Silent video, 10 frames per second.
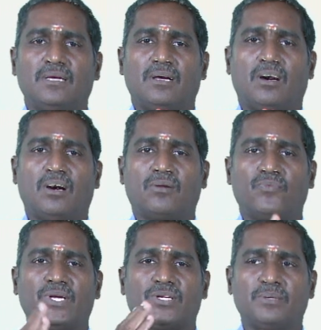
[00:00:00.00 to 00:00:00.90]
or
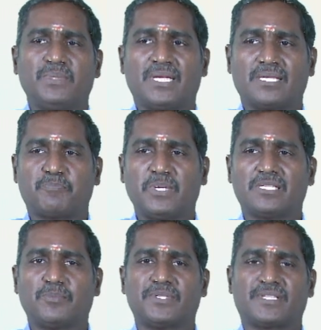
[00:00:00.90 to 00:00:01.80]
we term it as
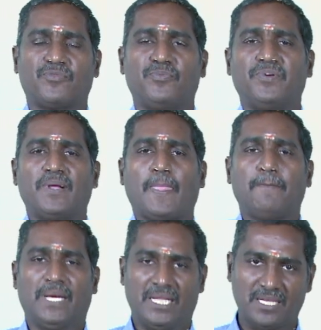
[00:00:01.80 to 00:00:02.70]
principles of
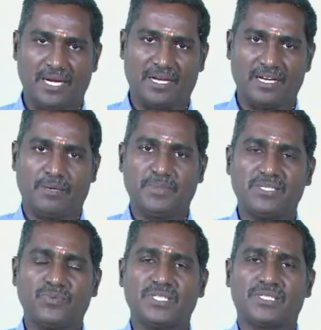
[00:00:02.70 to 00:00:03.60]
Managerial Economics,
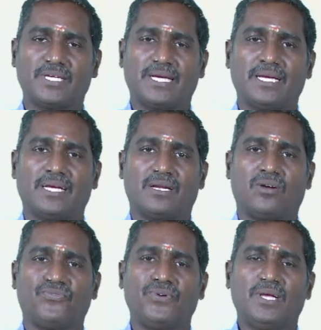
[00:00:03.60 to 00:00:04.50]
which is taking care
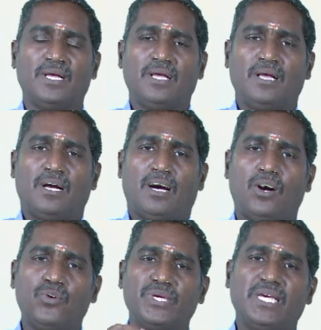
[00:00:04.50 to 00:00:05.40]
of
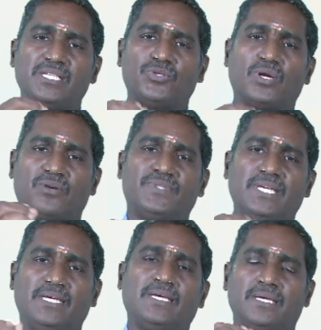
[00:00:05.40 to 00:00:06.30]
how each one of
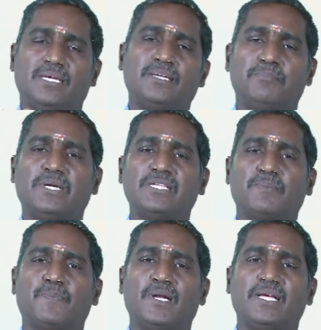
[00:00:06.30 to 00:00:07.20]
the
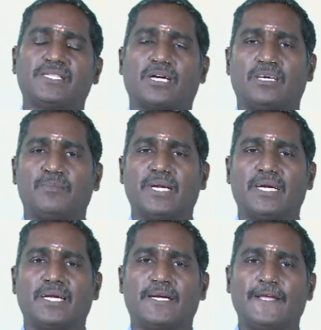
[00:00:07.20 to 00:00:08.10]
principle is
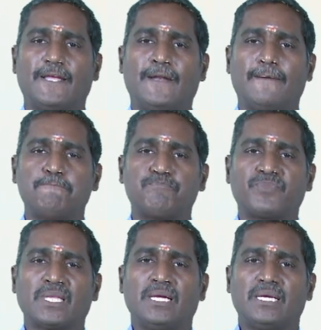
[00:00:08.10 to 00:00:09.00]
accommodated in
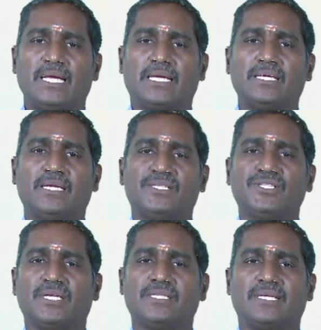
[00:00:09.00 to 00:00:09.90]
taking
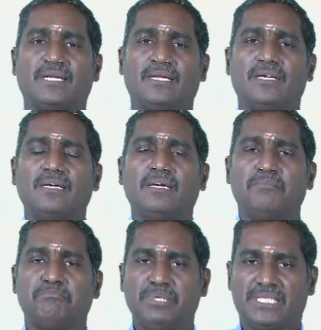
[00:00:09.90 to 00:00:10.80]
decisions in
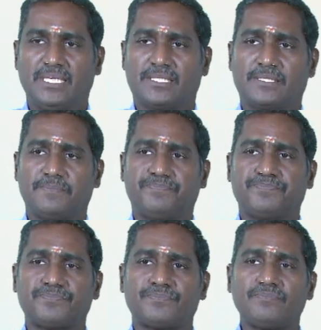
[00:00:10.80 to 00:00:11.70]
business.
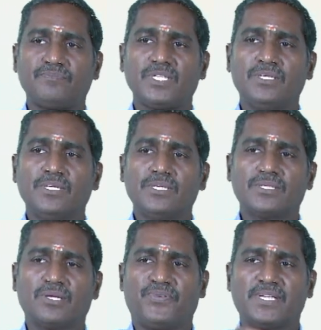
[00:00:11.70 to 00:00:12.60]
So
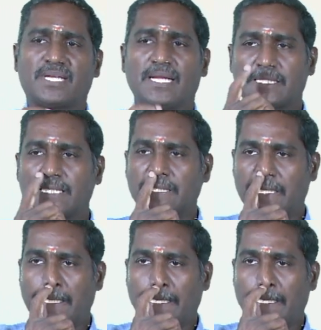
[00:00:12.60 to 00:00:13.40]
the first lesson,